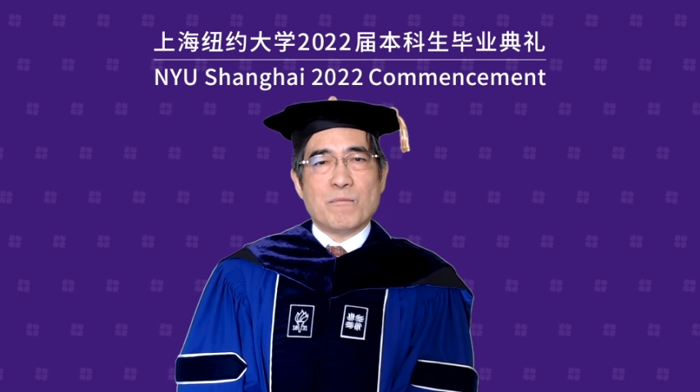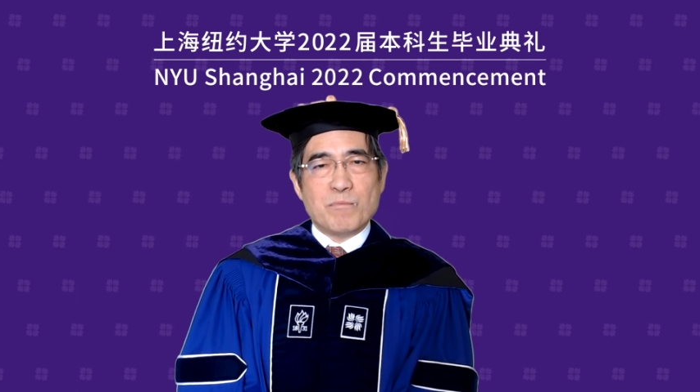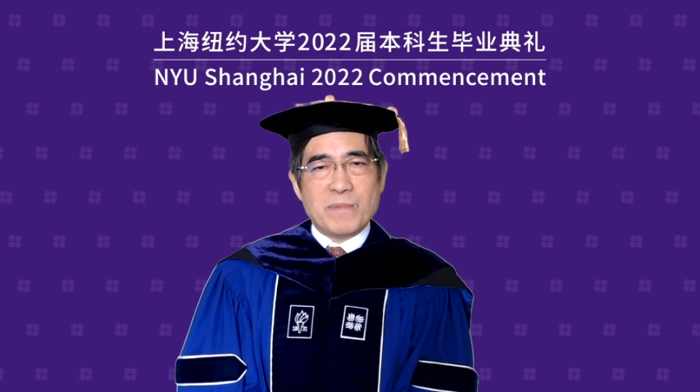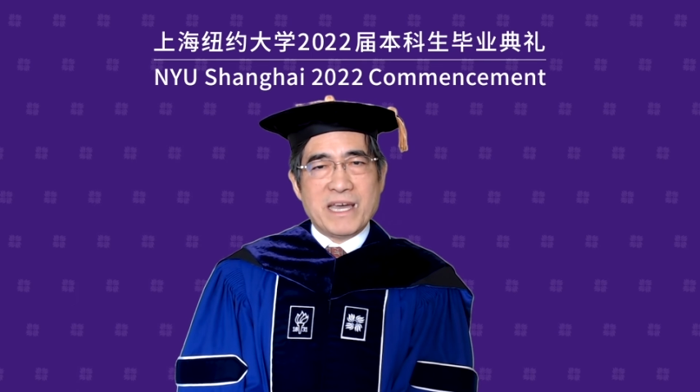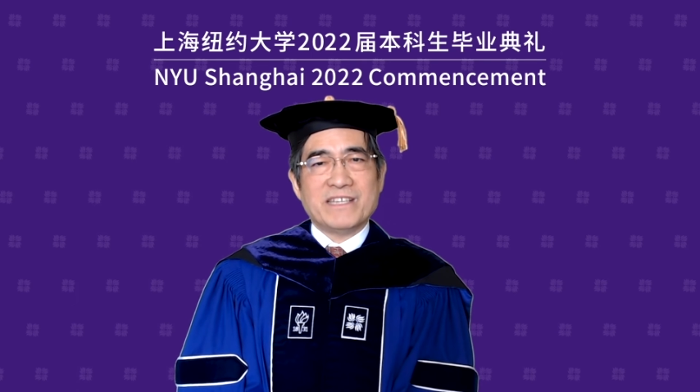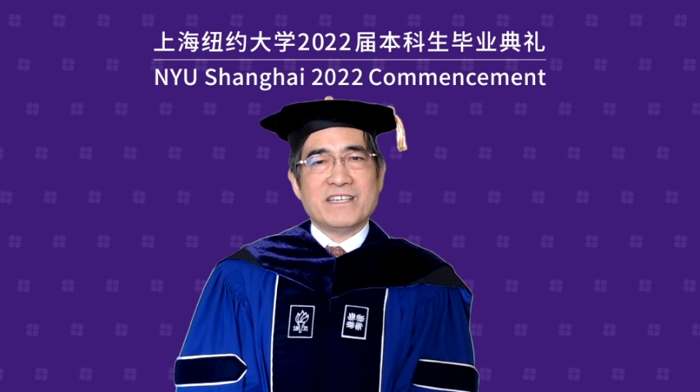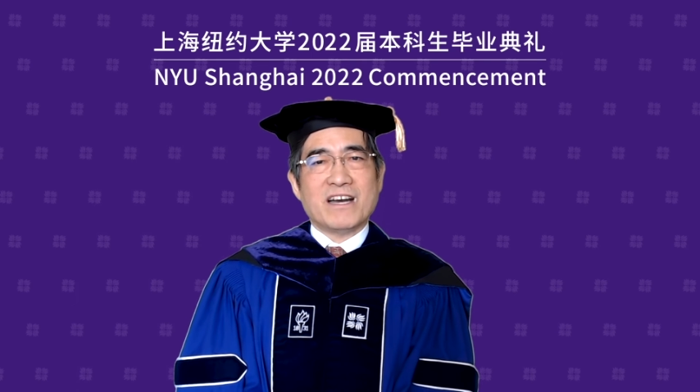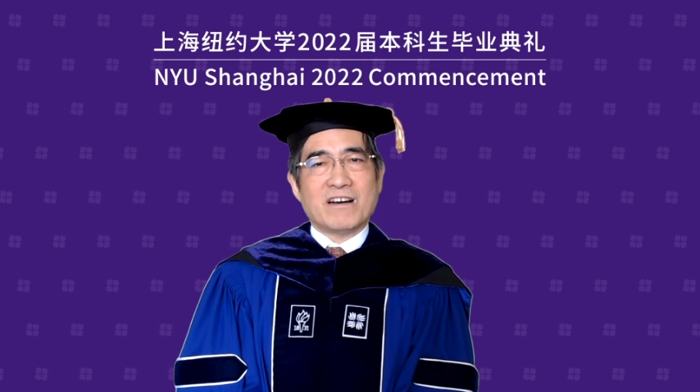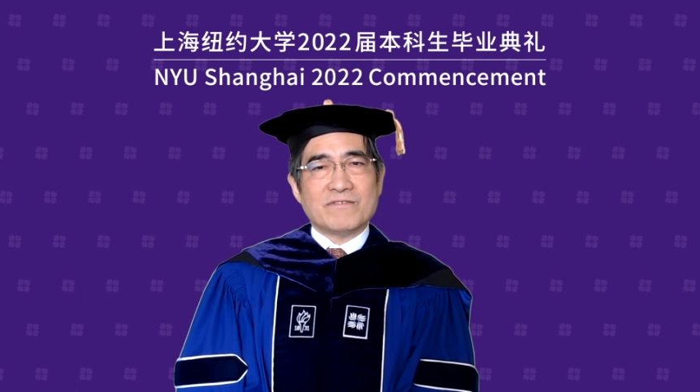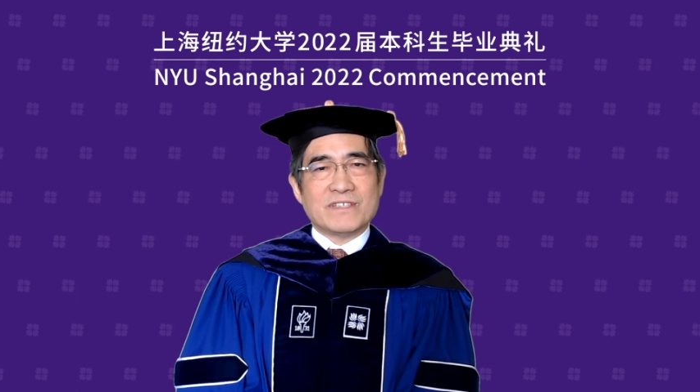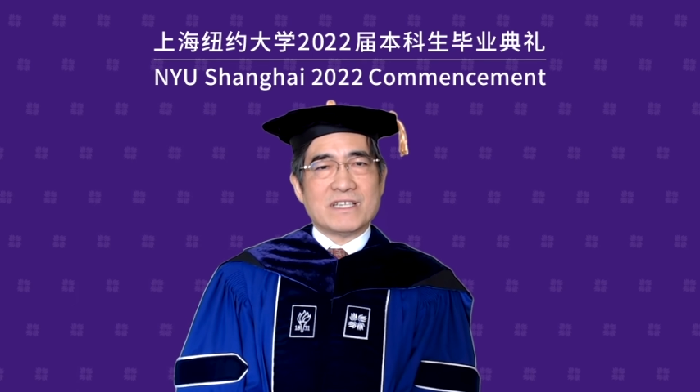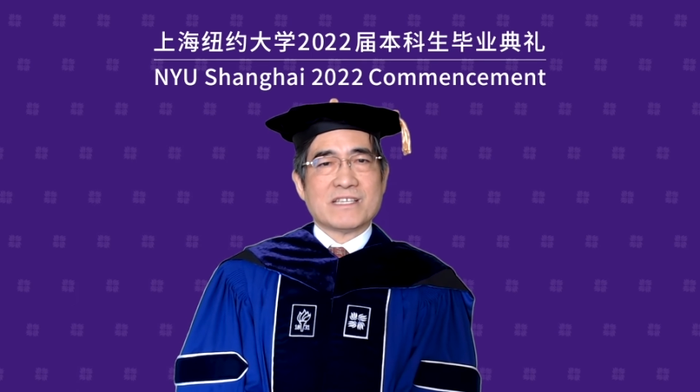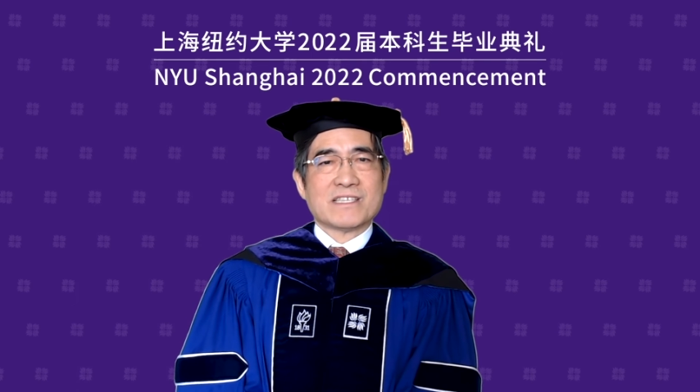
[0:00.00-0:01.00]
Many of
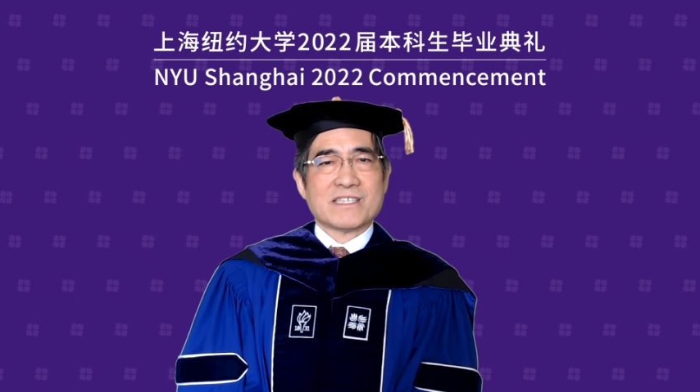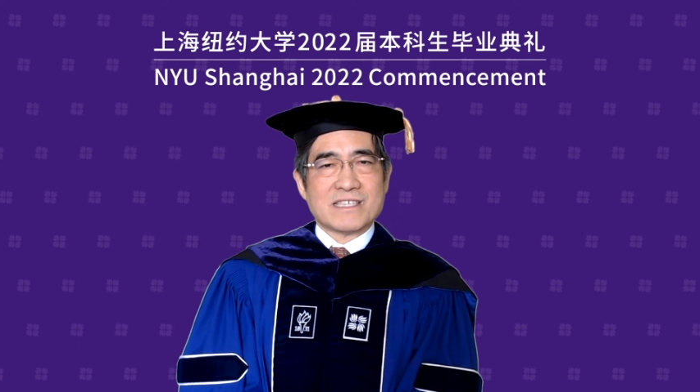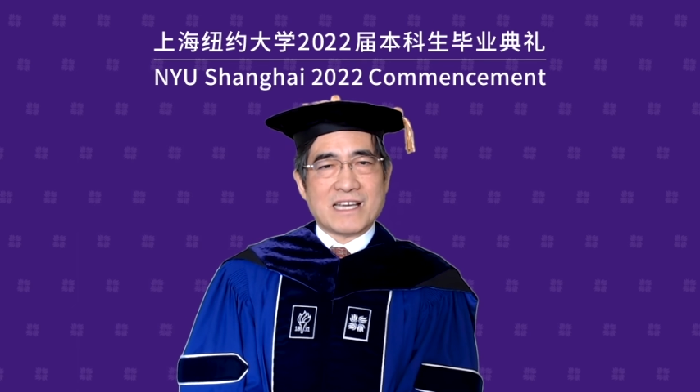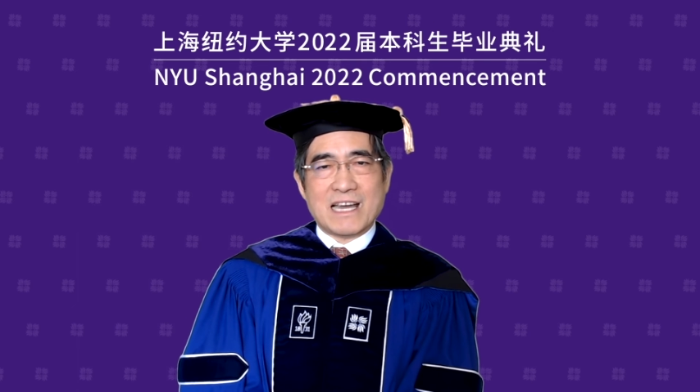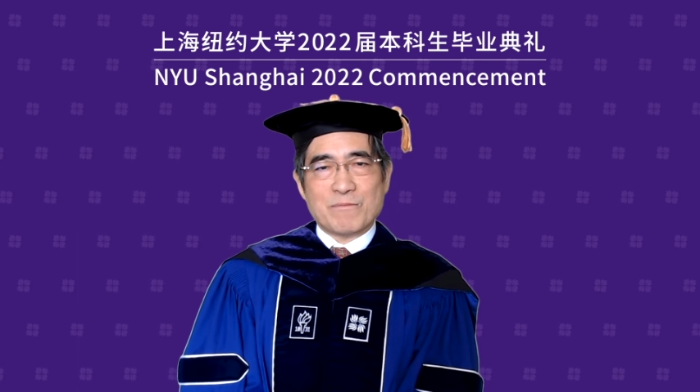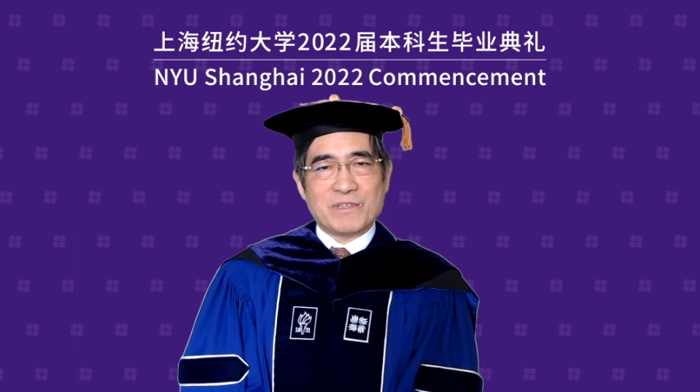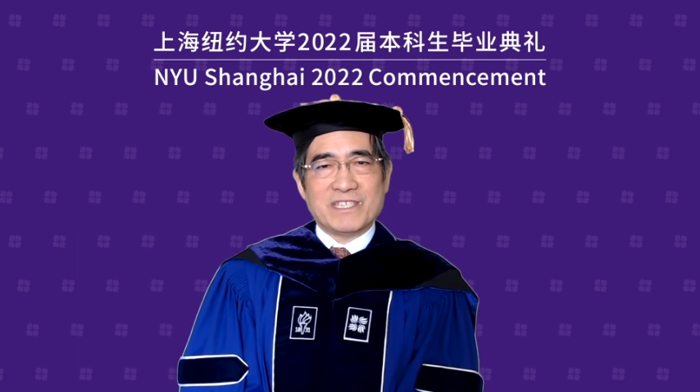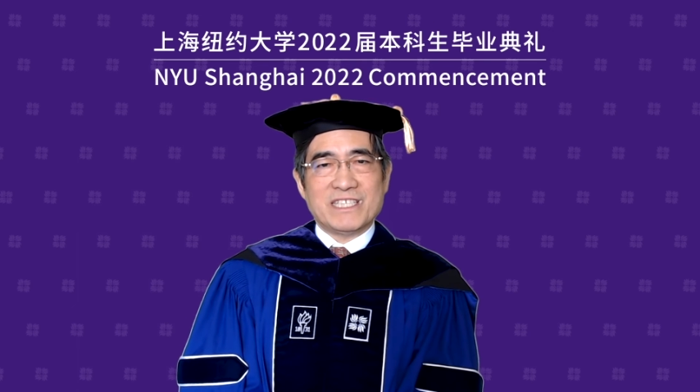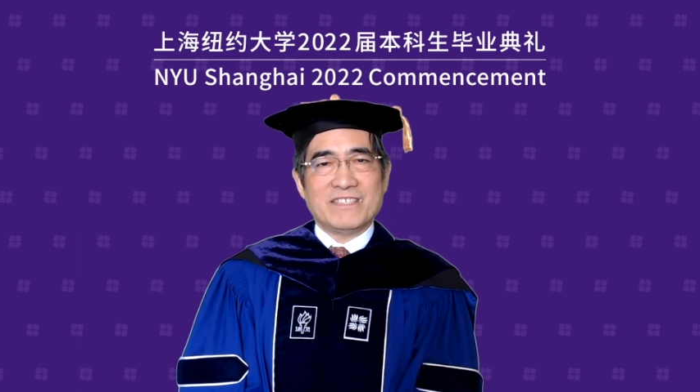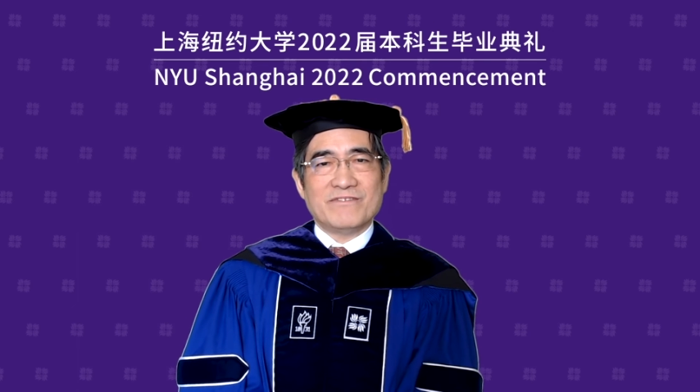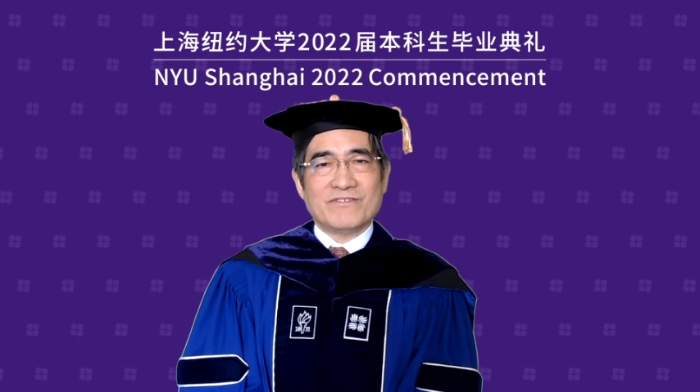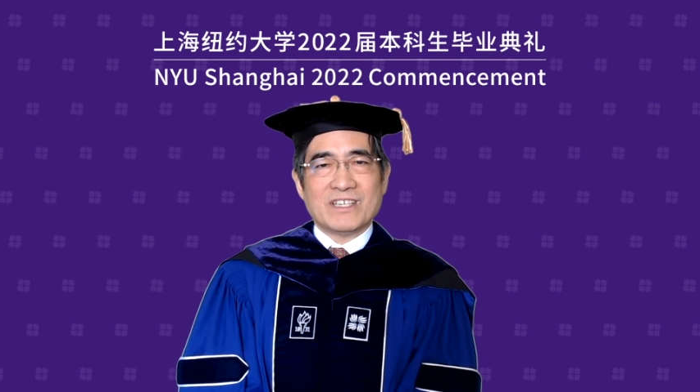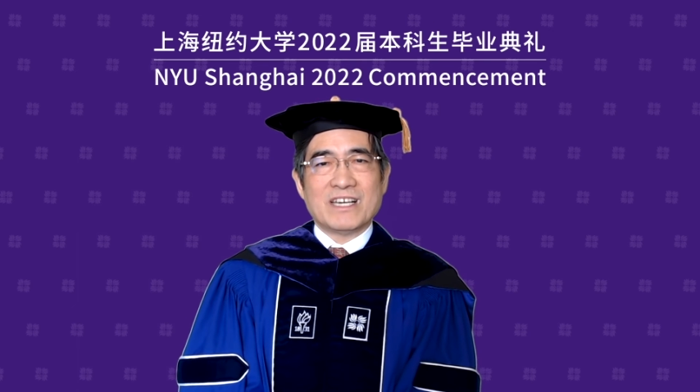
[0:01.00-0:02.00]
us, I
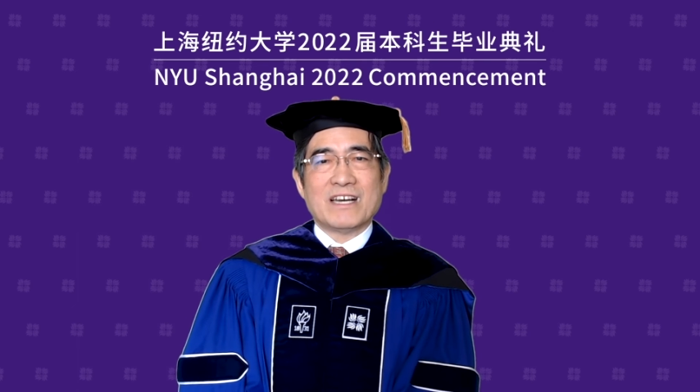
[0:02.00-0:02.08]
believe,